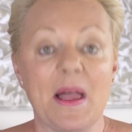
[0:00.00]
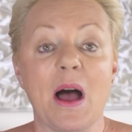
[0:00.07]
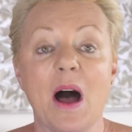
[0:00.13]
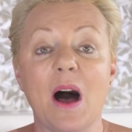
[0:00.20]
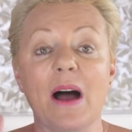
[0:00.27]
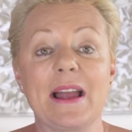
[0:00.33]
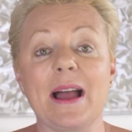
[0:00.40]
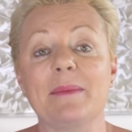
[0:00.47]

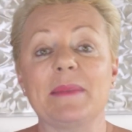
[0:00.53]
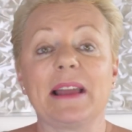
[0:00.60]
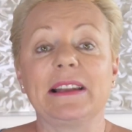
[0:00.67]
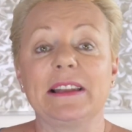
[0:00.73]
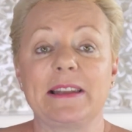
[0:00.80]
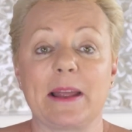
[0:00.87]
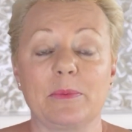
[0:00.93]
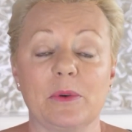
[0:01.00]
Hi, I'm
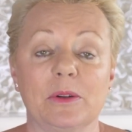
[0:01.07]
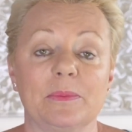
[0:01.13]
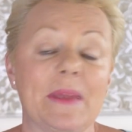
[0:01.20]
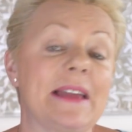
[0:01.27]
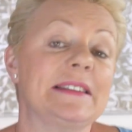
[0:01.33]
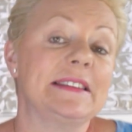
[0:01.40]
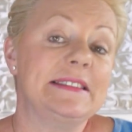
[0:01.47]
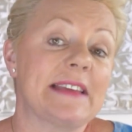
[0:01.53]
Natalie Ledwell,
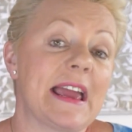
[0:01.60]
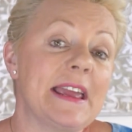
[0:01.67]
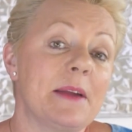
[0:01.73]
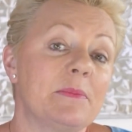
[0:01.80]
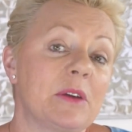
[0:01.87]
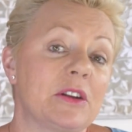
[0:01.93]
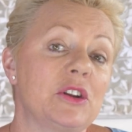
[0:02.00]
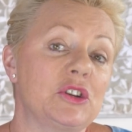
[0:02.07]
and today
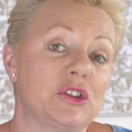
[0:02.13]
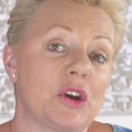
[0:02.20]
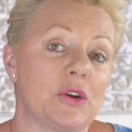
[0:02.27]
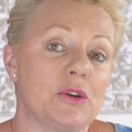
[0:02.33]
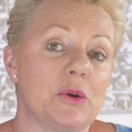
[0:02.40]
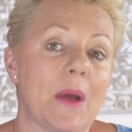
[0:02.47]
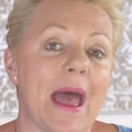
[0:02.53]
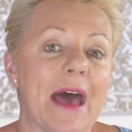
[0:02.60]
I'm going to show
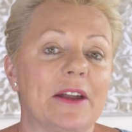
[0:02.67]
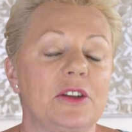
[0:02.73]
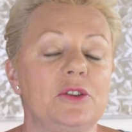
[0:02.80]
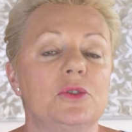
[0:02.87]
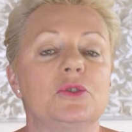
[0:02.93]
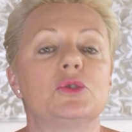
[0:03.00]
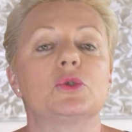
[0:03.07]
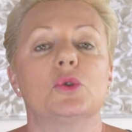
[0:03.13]
you how to
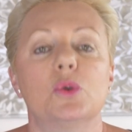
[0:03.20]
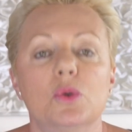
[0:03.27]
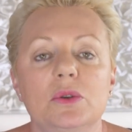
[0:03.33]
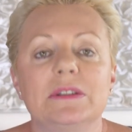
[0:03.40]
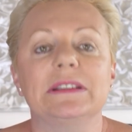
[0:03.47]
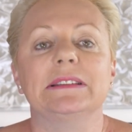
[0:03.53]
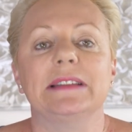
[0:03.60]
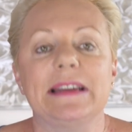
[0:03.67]
use
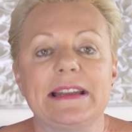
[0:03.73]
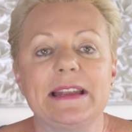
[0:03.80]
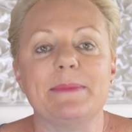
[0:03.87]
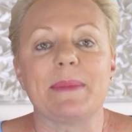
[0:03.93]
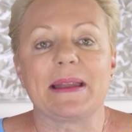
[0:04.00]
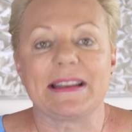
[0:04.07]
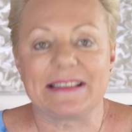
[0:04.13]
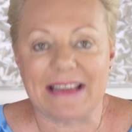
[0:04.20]
Kundalini
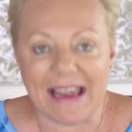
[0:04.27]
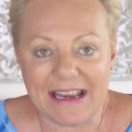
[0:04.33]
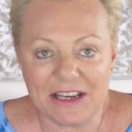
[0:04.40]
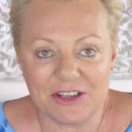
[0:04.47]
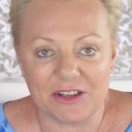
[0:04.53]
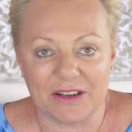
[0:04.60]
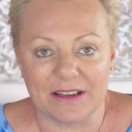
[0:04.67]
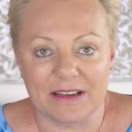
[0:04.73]

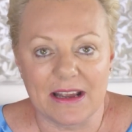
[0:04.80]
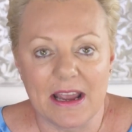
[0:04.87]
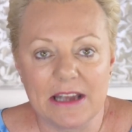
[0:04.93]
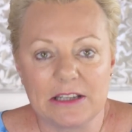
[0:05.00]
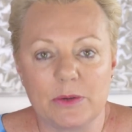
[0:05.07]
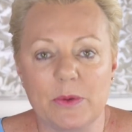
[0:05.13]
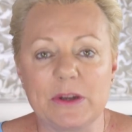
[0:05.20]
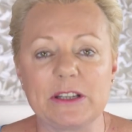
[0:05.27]
meditation
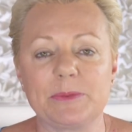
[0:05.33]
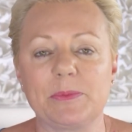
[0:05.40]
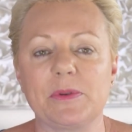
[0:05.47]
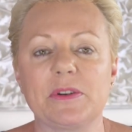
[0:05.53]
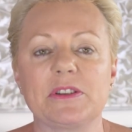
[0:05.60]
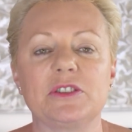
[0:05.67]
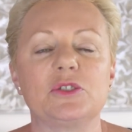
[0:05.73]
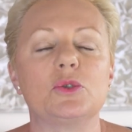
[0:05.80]
to
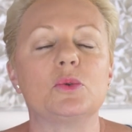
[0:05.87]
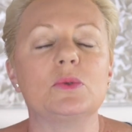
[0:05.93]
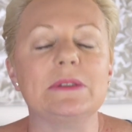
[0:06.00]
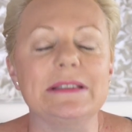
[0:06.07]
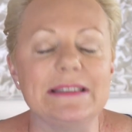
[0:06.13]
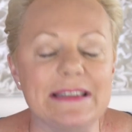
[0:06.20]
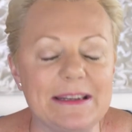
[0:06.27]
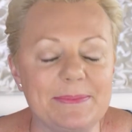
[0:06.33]
experience your
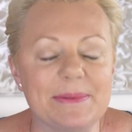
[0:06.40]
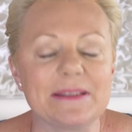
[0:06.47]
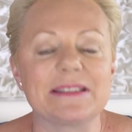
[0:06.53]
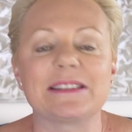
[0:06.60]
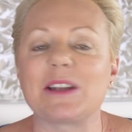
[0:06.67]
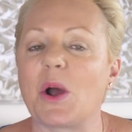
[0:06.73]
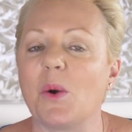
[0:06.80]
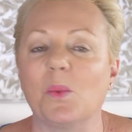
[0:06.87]

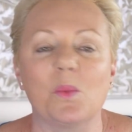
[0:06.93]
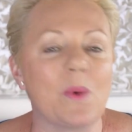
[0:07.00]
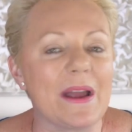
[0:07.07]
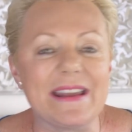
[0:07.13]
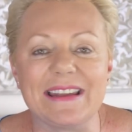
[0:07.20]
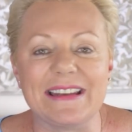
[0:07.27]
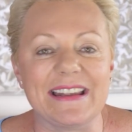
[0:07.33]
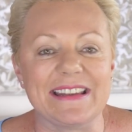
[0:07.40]
deepest
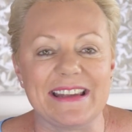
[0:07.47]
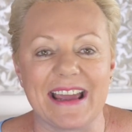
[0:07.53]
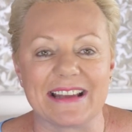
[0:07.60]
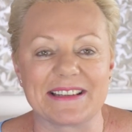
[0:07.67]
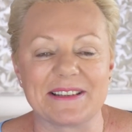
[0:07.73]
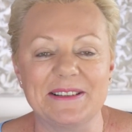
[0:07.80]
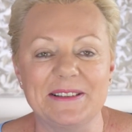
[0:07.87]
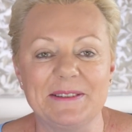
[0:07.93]
awakening
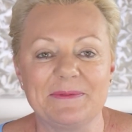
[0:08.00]
yet.